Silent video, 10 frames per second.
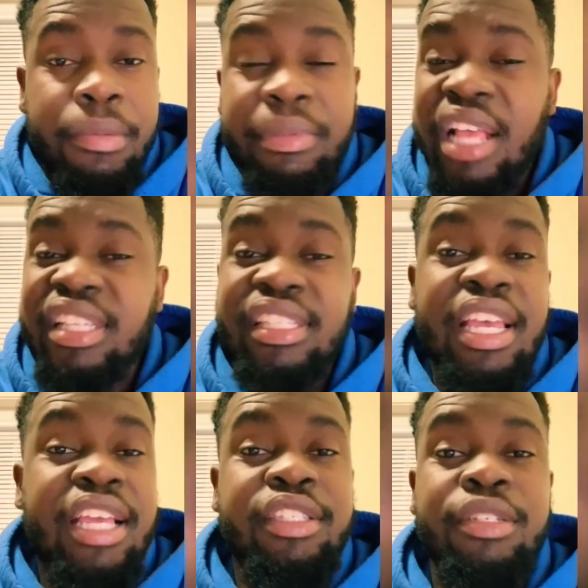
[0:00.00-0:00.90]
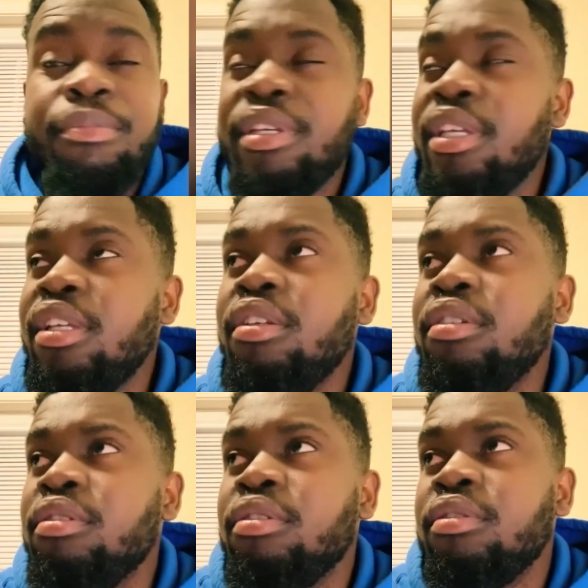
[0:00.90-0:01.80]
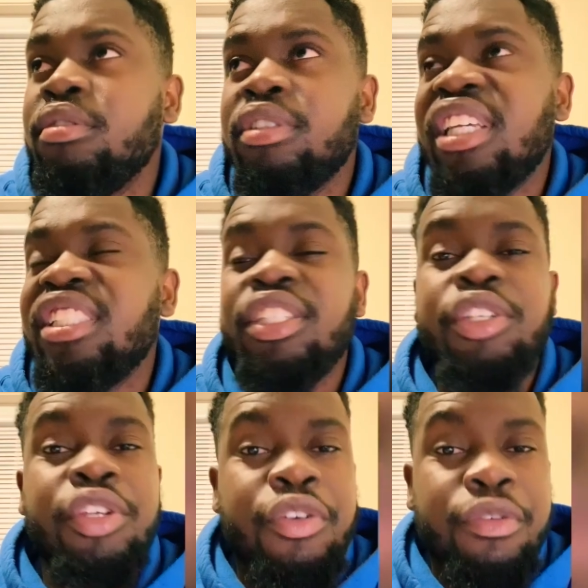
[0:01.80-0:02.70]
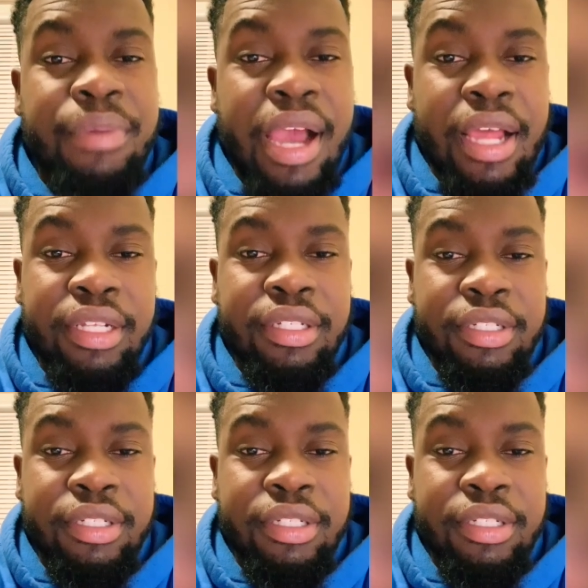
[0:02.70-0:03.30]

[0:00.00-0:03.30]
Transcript: I'm not saying to be insecure about it,